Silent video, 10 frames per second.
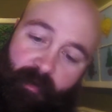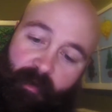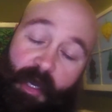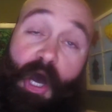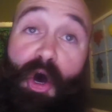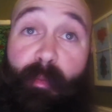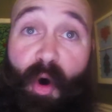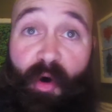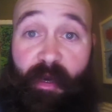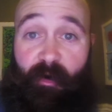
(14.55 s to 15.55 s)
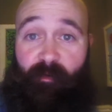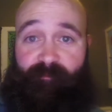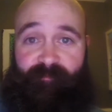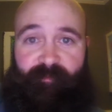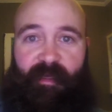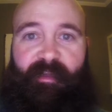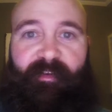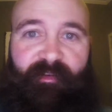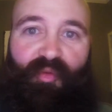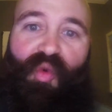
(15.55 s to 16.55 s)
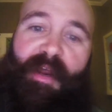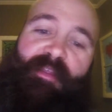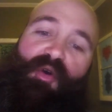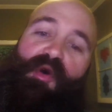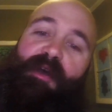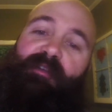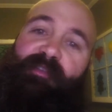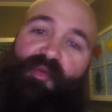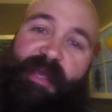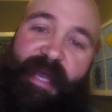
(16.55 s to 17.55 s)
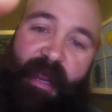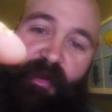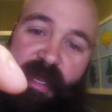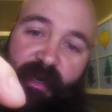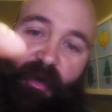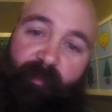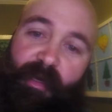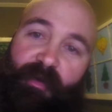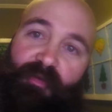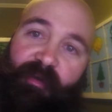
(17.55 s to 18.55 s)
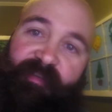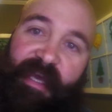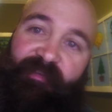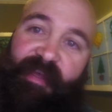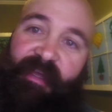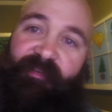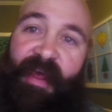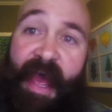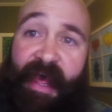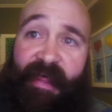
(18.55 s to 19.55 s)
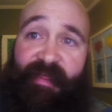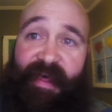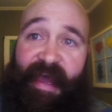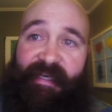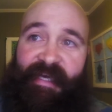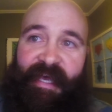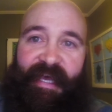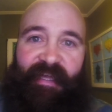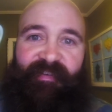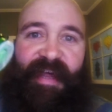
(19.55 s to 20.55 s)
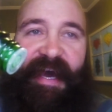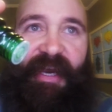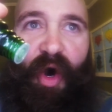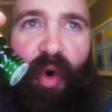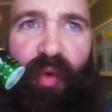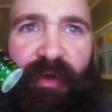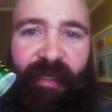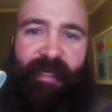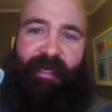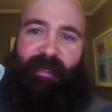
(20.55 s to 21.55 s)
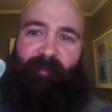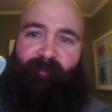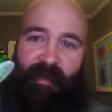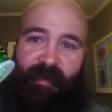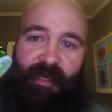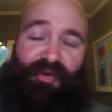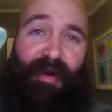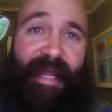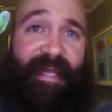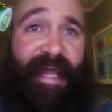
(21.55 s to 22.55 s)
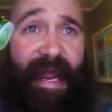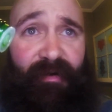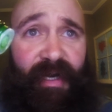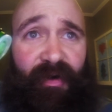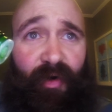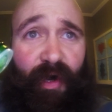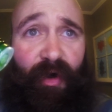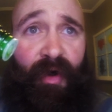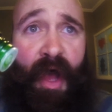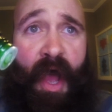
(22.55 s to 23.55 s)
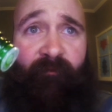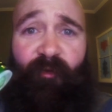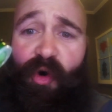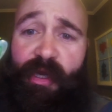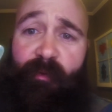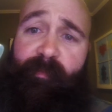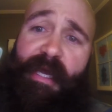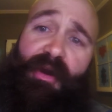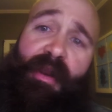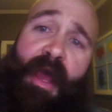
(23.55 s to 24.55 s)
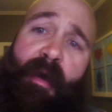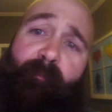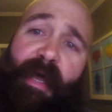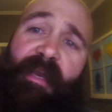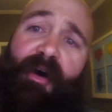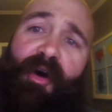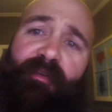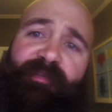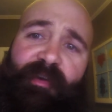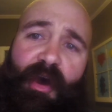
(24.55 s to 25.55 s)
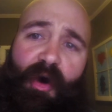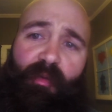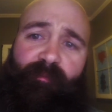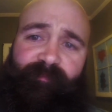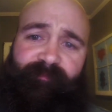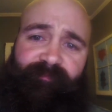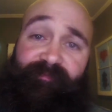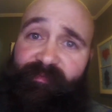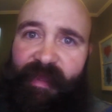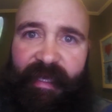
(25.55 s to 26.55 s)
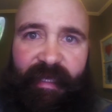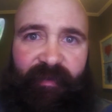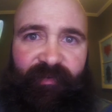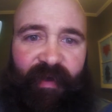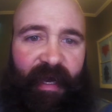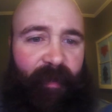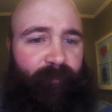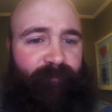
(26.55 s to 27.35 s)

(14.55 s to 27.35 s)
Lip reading: Jojoba oil is one of the oils that we carry in our Bearded Roots test kits that is not only a great carrier oil for your beard, but it also is a